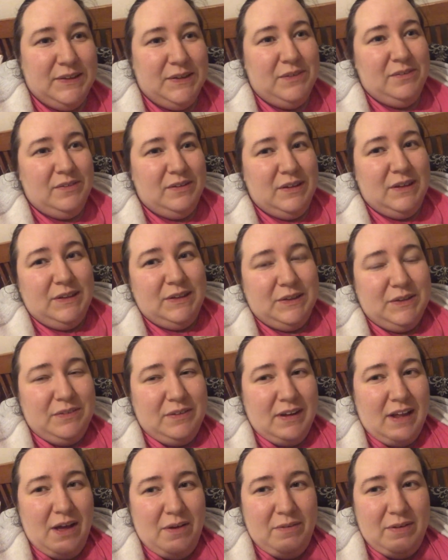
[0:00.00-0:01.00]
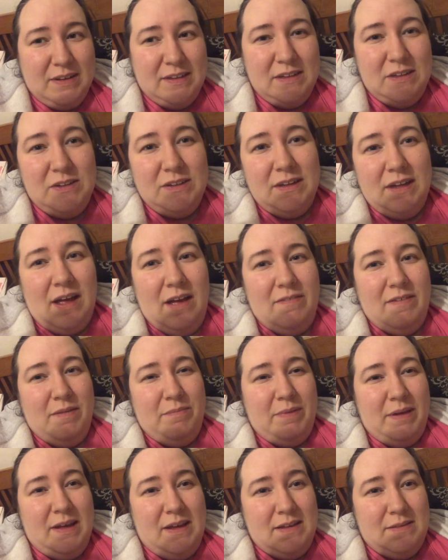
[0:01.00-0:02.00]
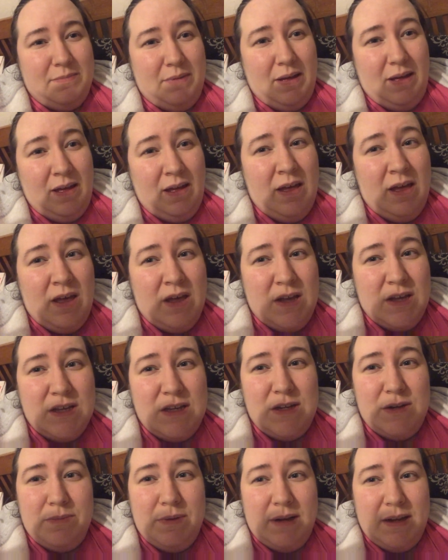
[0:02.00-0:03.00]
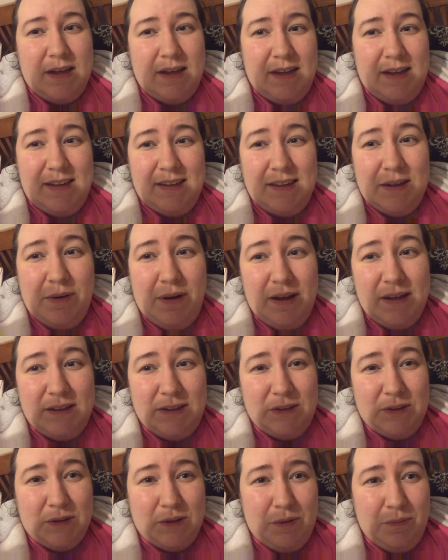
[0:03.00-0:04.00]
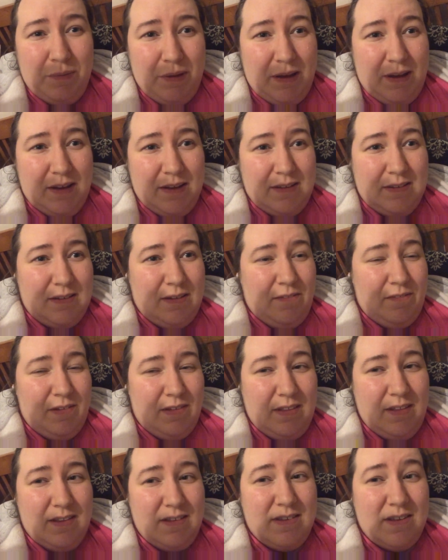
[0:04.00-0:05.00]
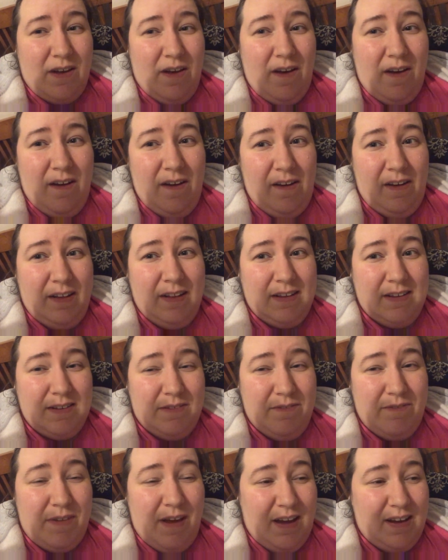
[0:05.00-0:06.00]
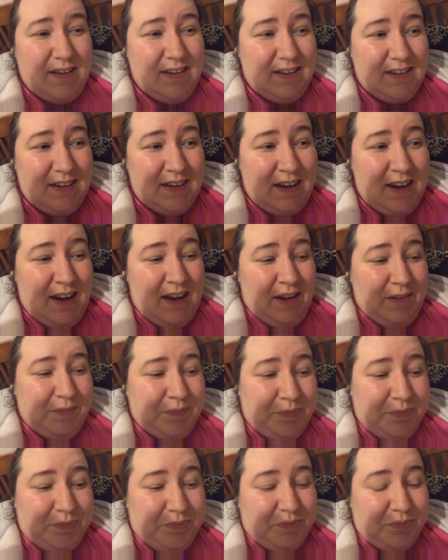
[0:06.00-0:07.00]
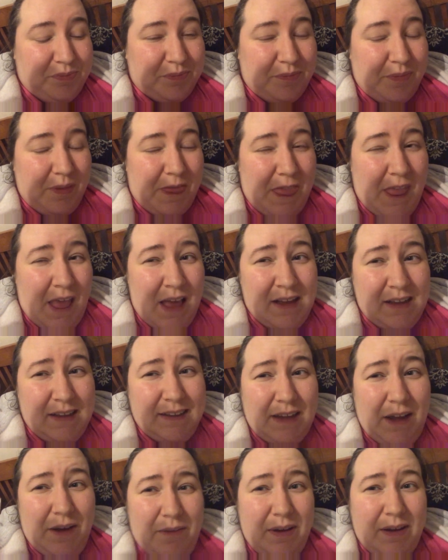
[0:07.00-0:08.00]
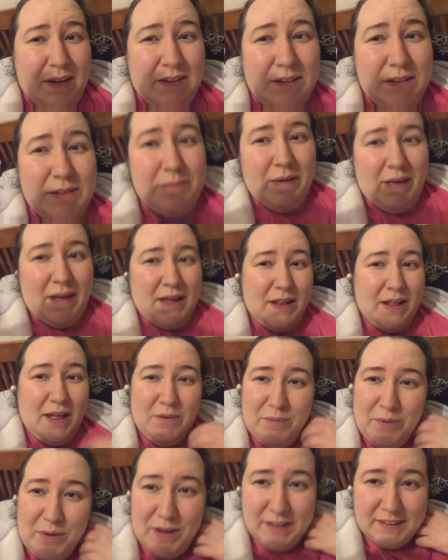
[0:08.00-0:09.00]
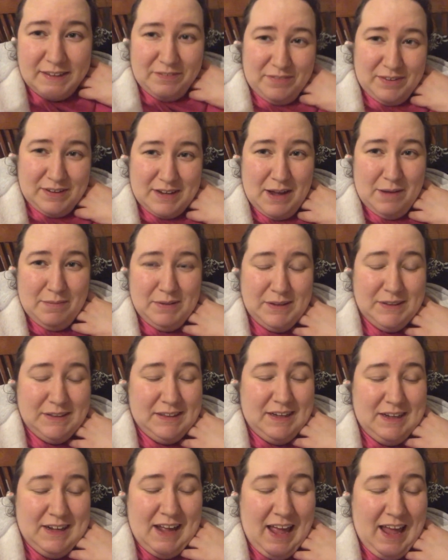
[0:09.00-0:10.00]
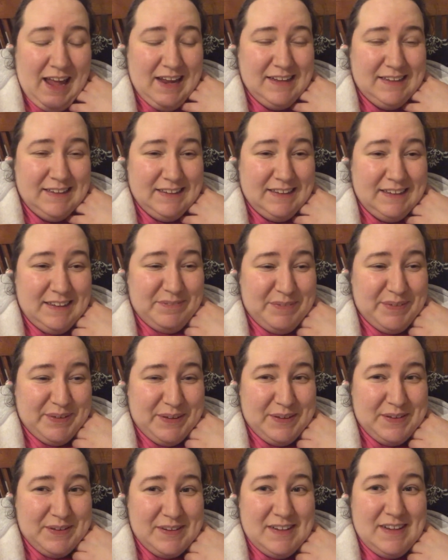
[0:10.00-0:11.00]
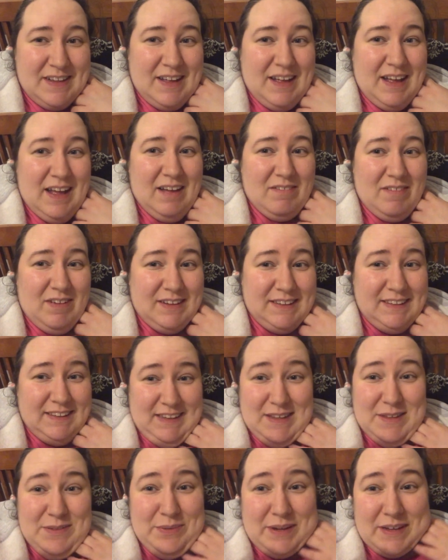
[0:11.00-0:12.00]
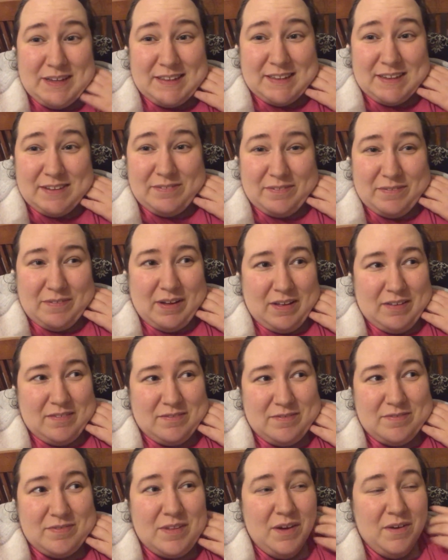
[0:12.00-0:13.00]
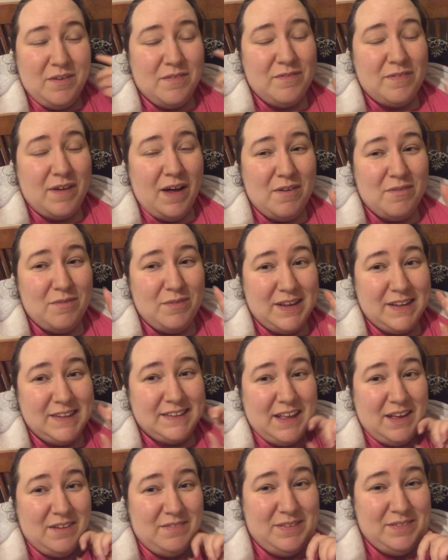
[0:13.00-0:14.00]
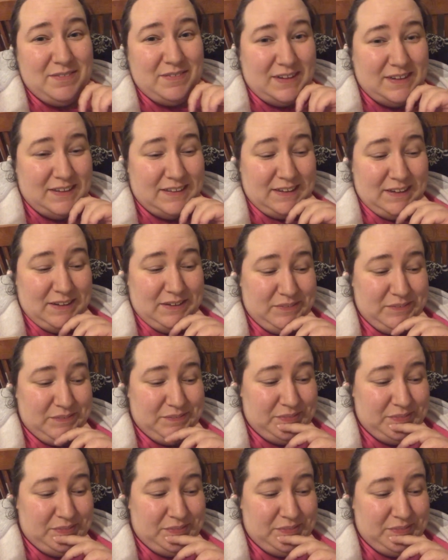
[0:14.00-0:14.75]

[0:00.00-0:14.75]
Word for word: sorer and sorer now, isn't it? I think because my stomach is quite sore because obviously the scar and it's infected. So it's just making it worse every time he does it and I hate it, but I've got six weeks of well, no, five weeks left of it, so